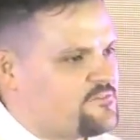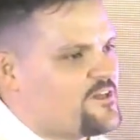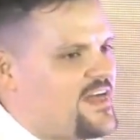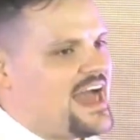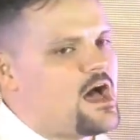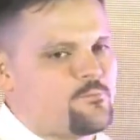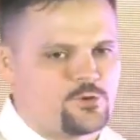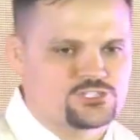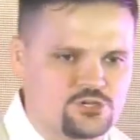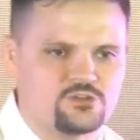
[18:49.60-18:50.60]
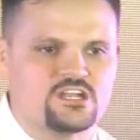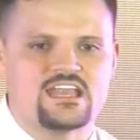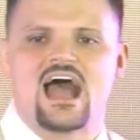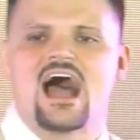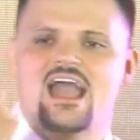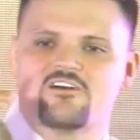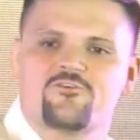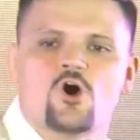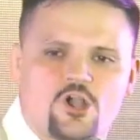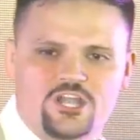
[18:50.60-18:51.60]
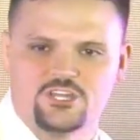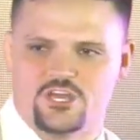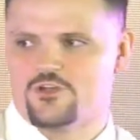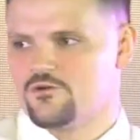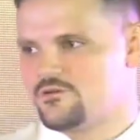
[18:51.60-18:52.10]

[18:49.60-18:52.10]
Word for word: for that opportunity I afforded you.